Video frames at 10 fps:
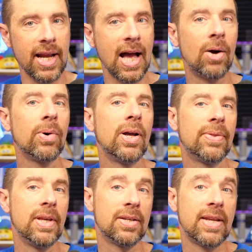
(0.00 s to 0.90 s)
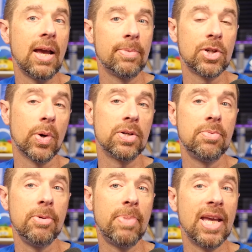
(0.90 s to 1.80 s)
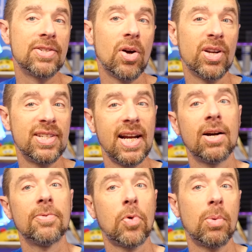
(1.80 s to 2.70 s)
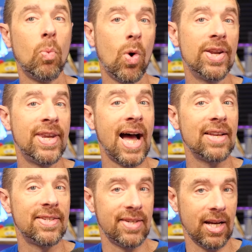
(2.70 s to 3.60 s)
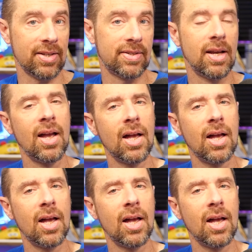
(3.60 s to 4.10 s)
now, the exam is going to be based on Terraform 1.6.